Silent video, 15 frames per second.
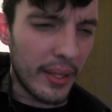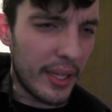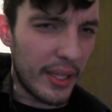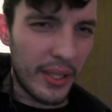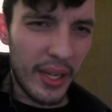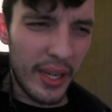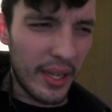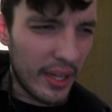
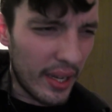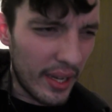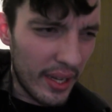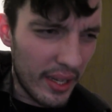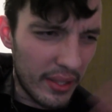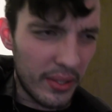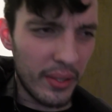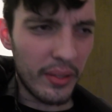
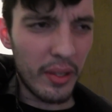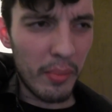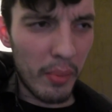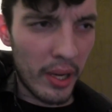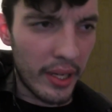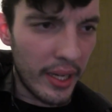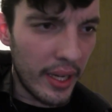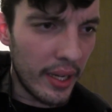he took the
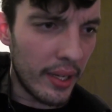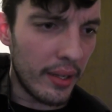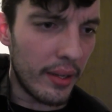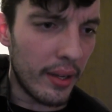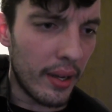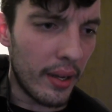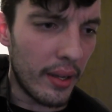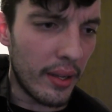money,
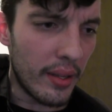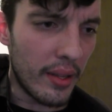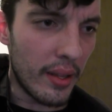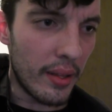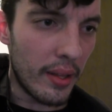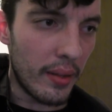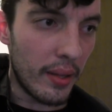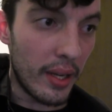and
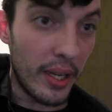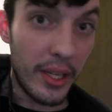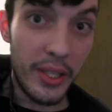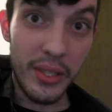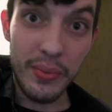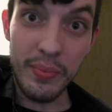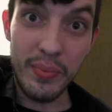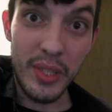then he
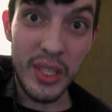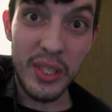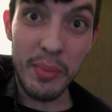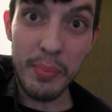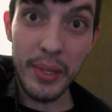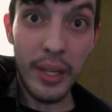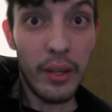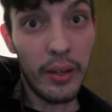just
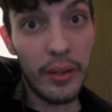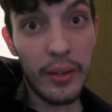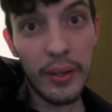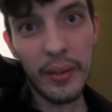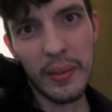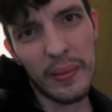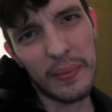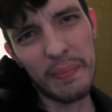disappeared.